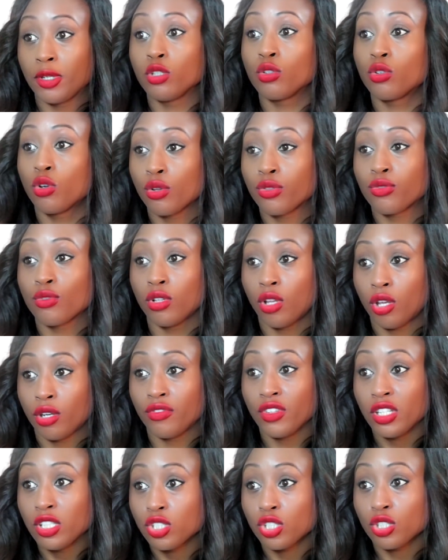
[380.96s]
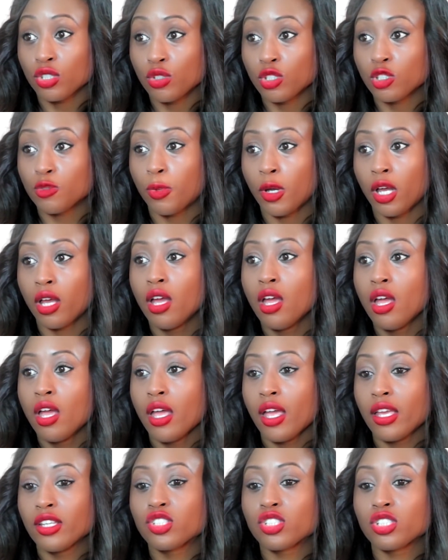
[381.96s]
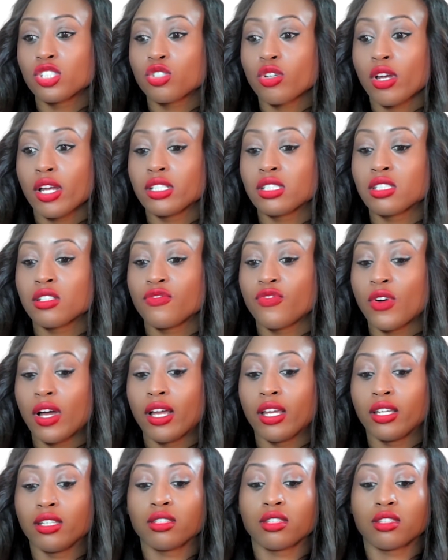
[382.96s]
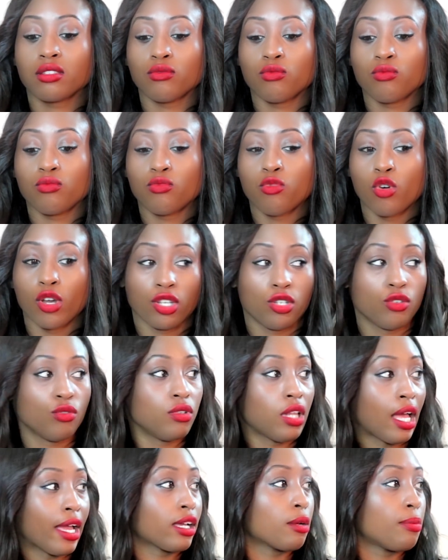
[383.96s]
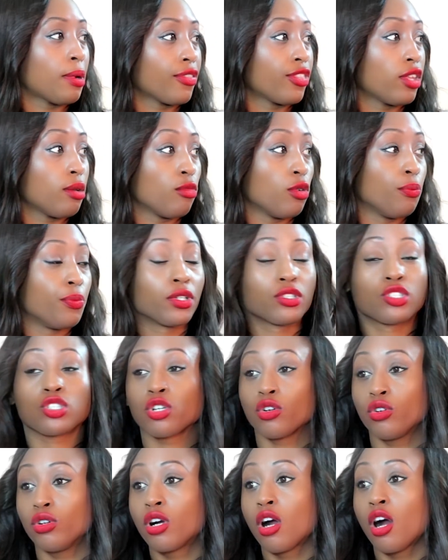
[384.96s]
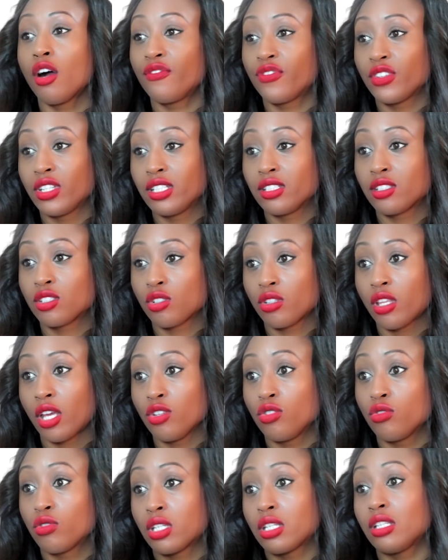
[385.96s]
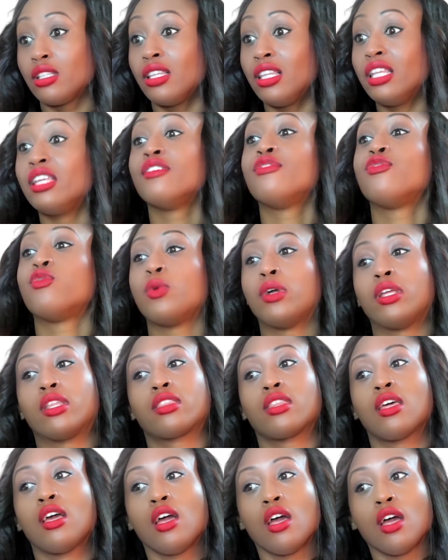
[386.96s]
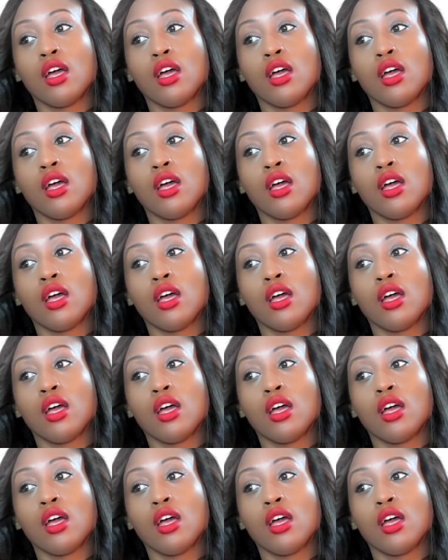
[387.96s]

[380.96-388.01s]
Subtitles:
women who go through a lot of issues, but it's just trying to find what you like about them or building your own confidence so that you can live with